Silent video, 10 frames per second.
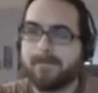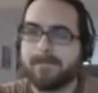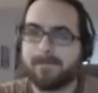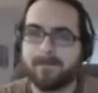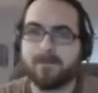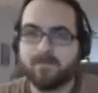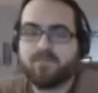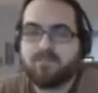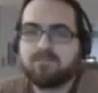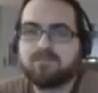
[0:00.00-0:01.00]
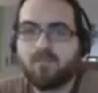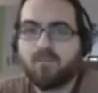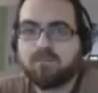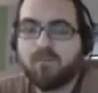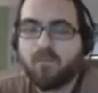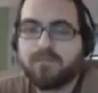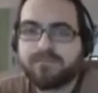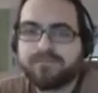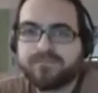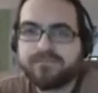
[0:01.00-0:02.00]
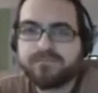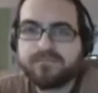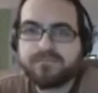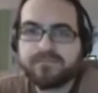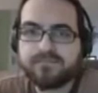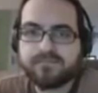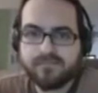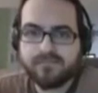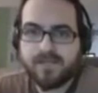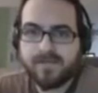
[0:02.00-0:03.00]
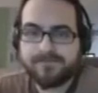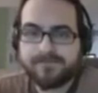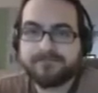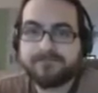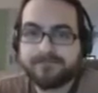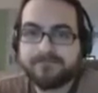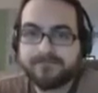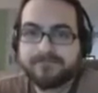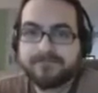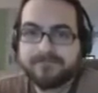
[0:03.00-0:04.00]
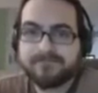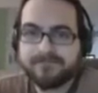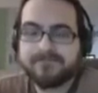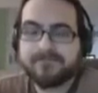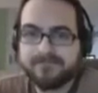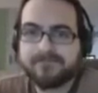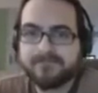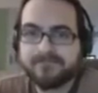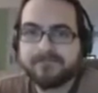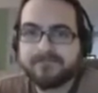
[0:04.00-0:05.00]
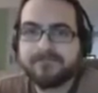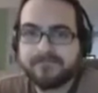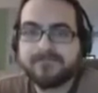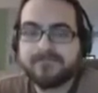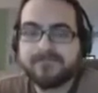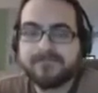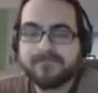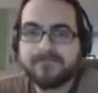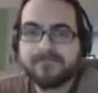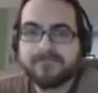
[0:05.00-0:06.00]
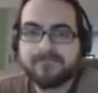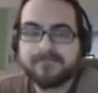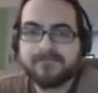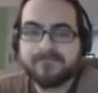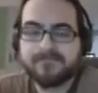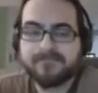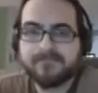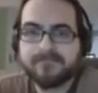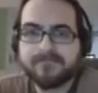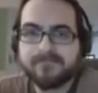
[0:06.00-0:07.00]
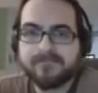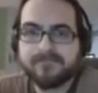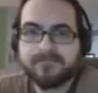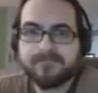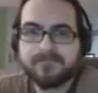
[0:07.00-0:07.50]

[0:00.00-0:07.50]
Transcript: This person isn't speaking.